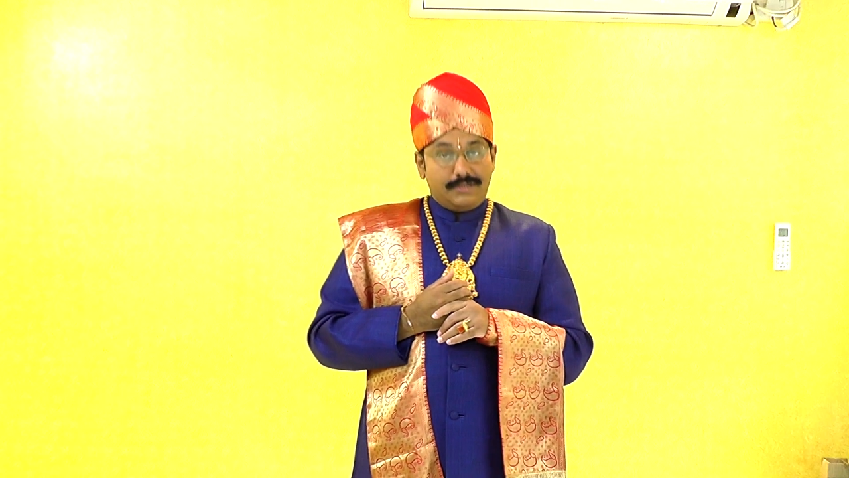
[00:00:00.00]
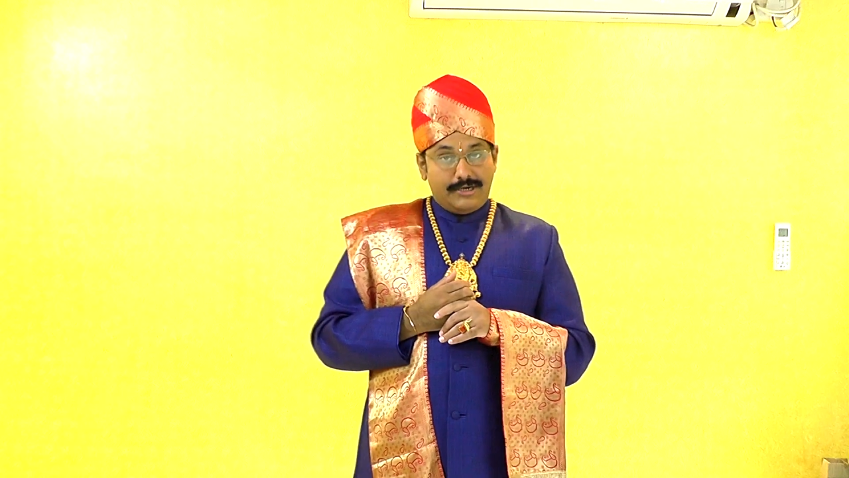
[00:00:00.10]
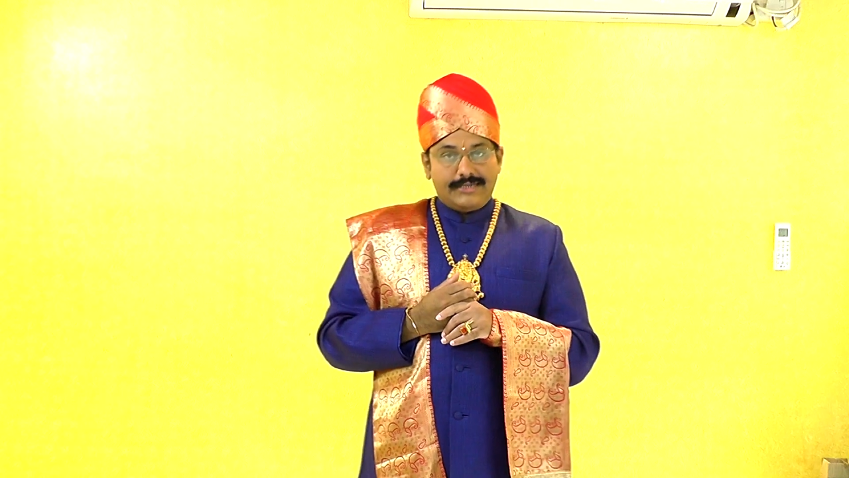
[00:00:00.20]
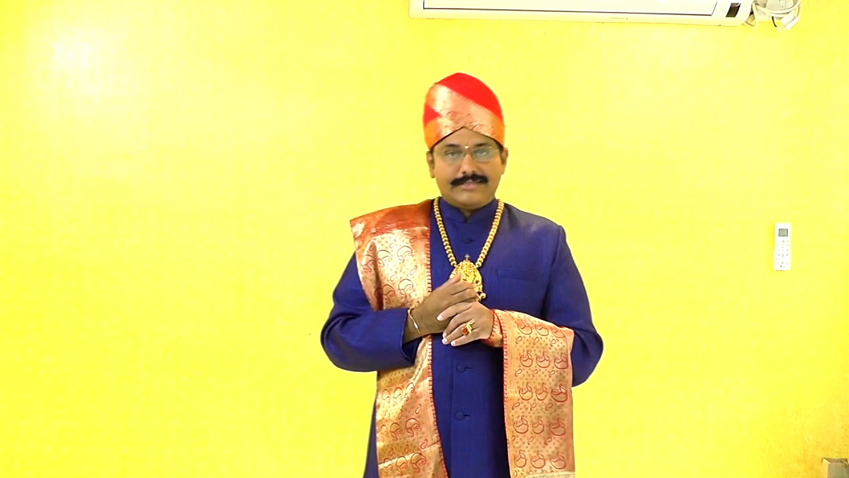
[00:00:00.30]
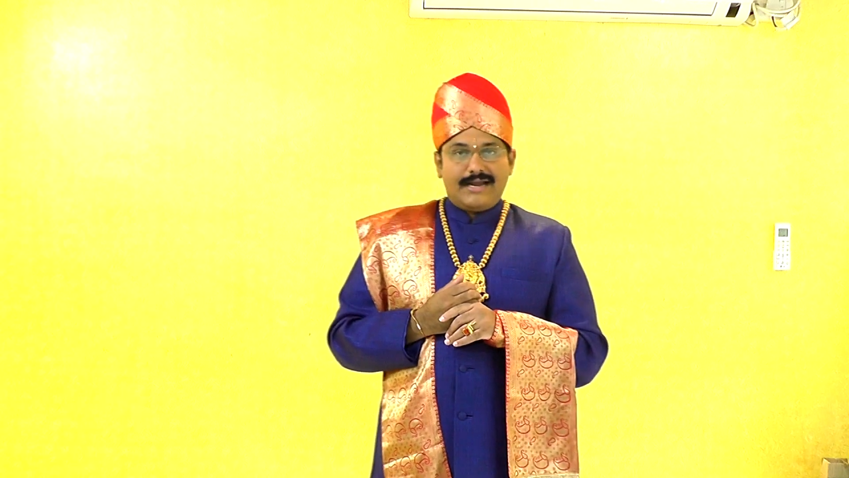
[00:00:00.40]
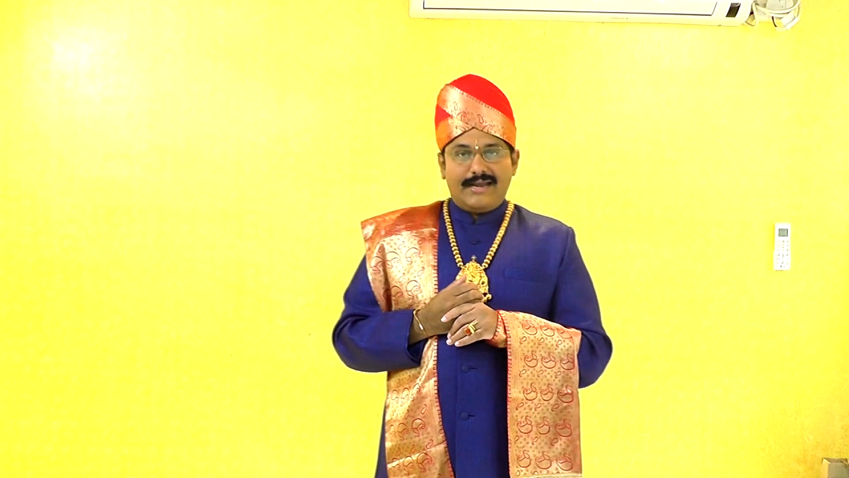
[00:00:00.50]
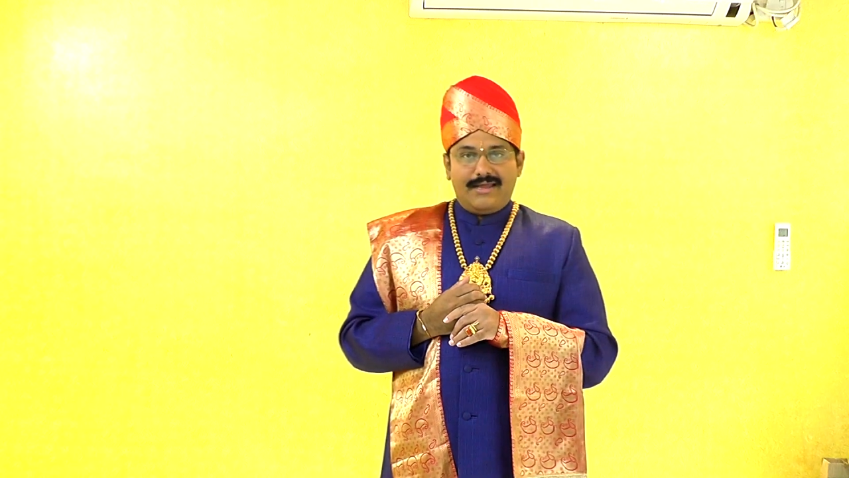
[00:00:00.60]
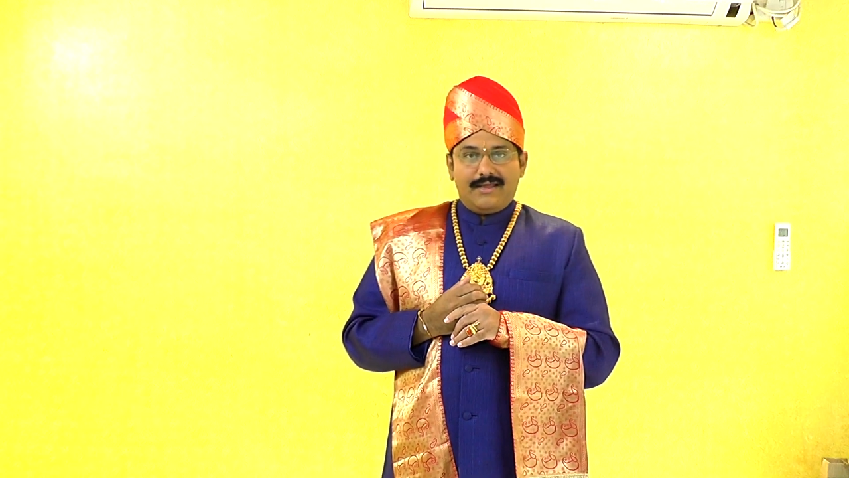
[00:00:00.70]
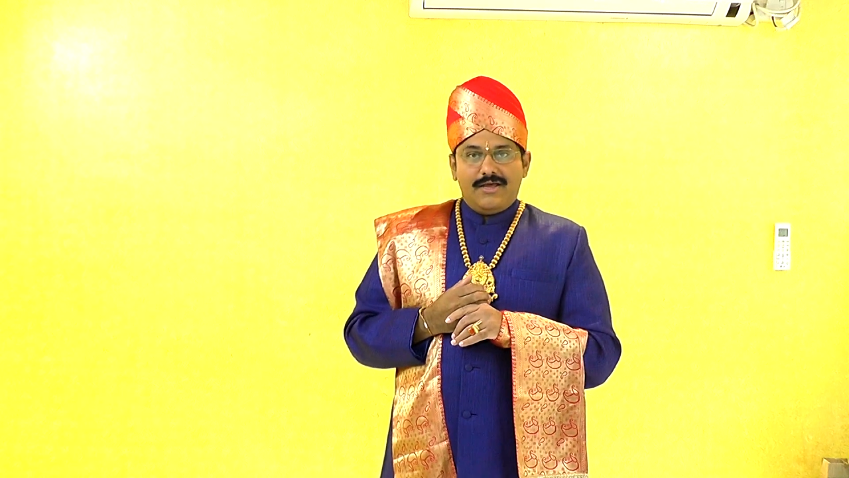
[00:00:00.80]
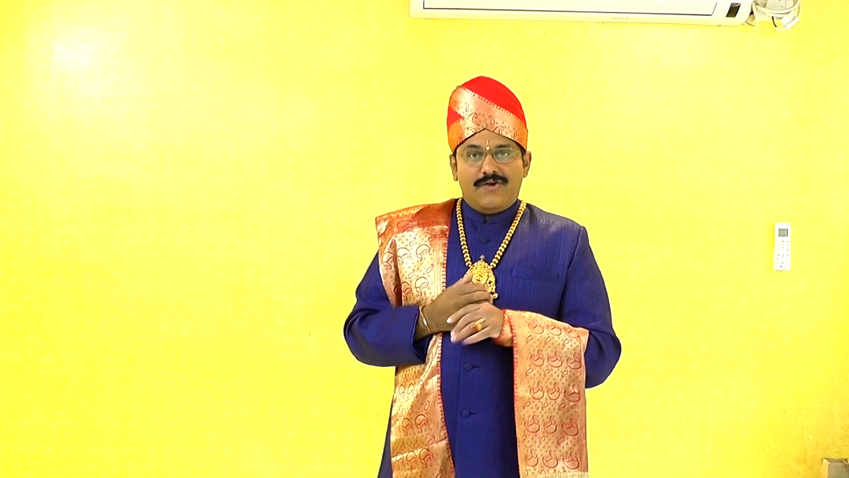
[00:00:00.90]
You're
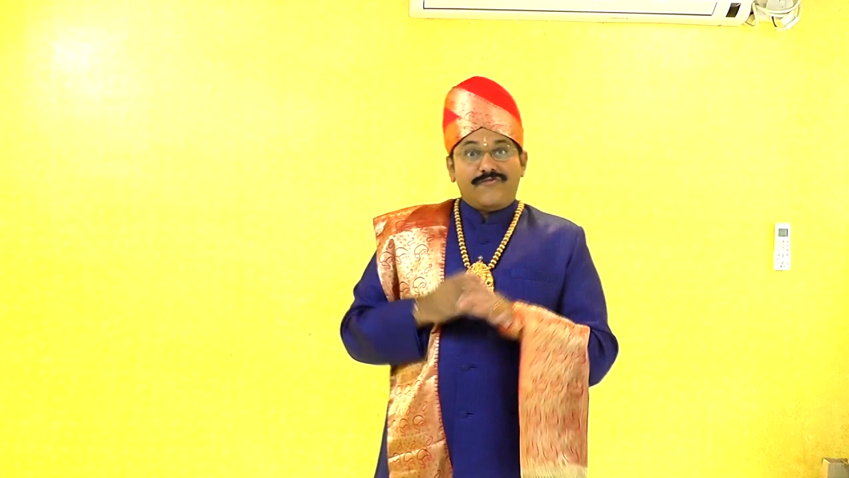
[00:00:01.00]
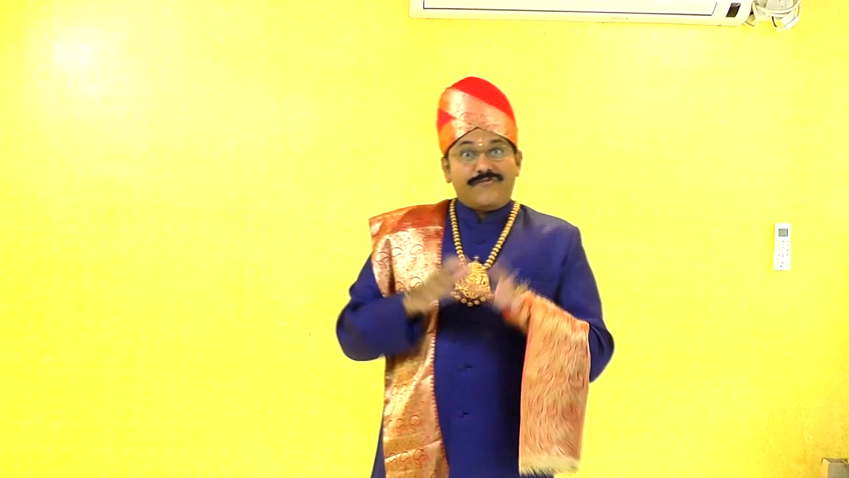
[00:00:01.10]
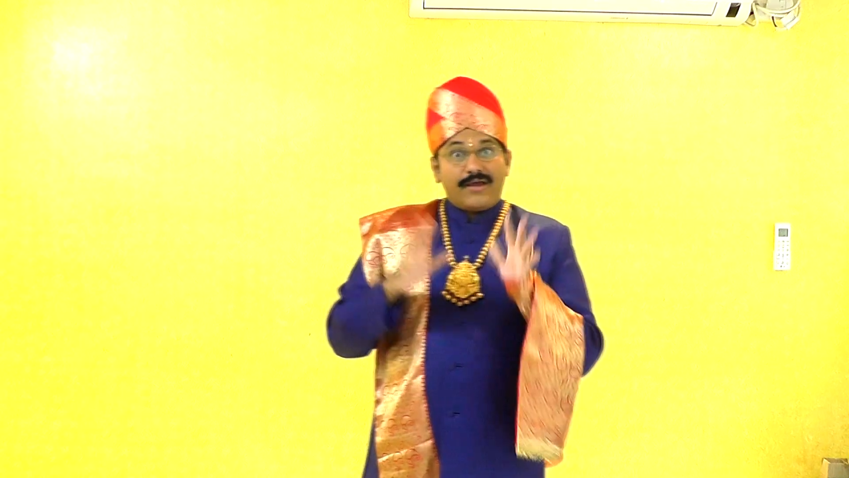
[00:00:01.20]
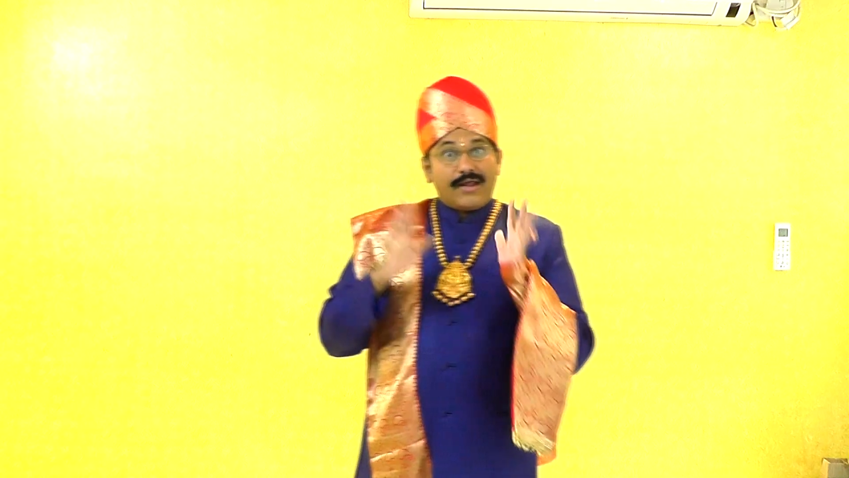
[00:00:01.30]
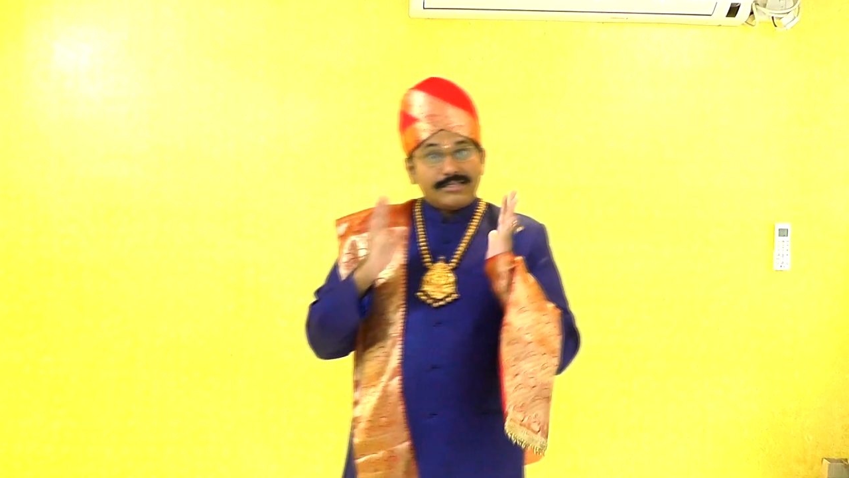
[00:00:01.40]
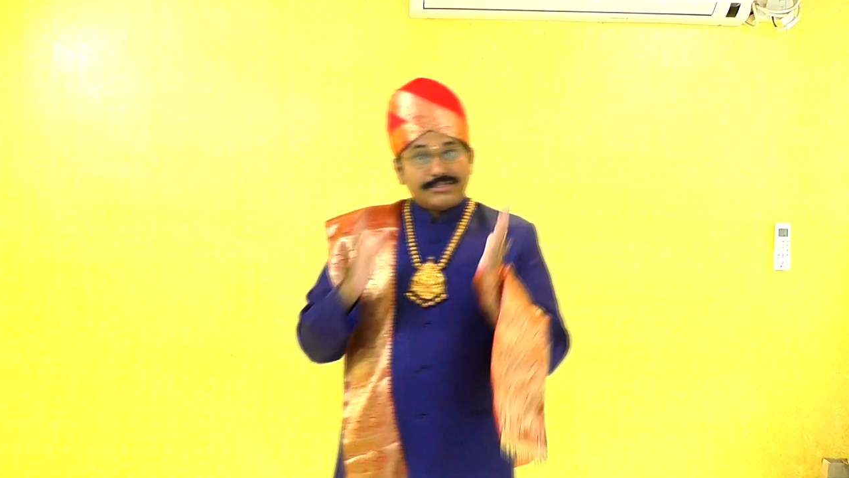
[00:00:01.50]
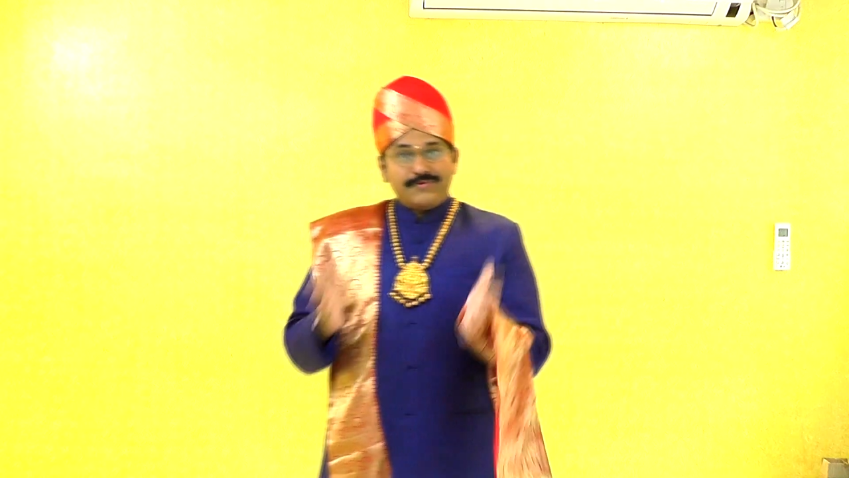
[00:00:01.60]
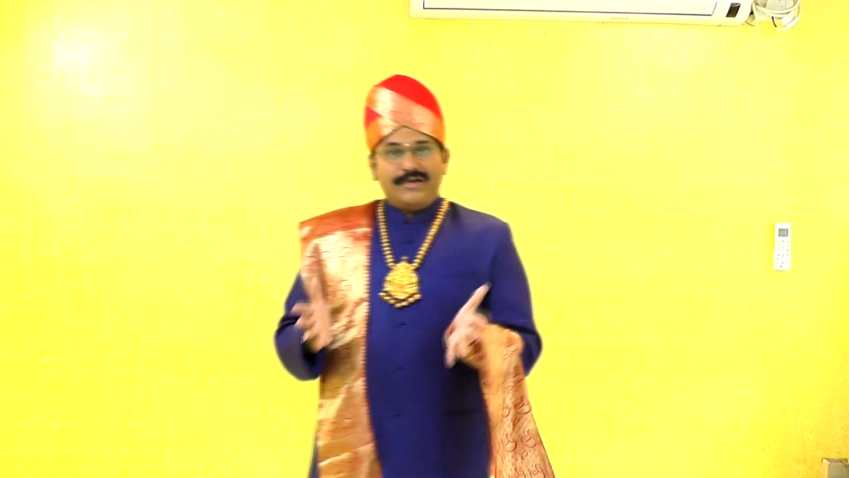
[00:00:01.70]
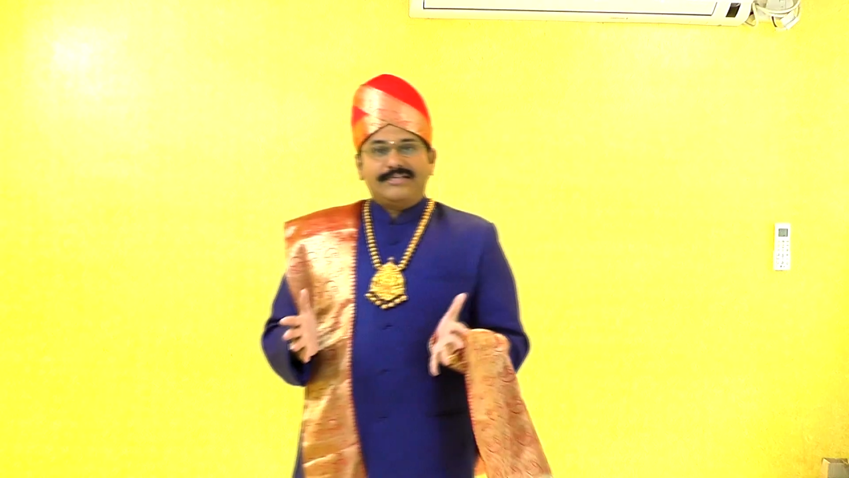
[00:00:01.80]
understanding? For us to